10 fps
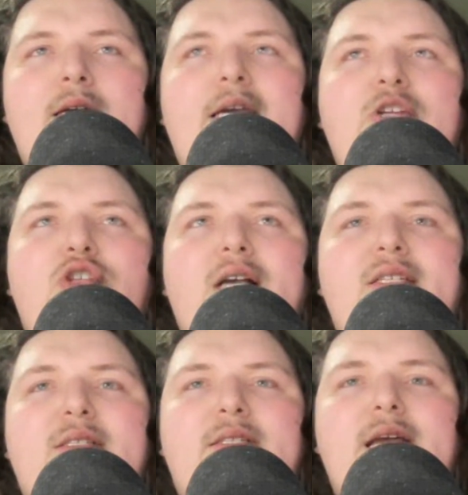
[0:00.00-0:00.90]
He
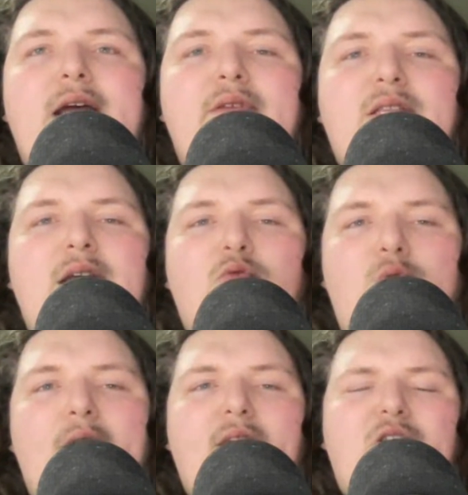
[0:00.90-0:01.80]
just did everything
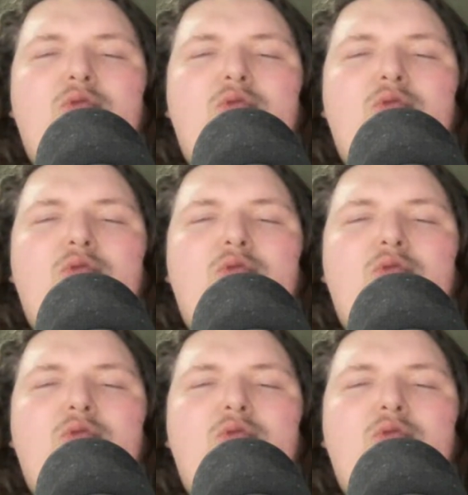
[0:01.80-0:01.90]
right. Like,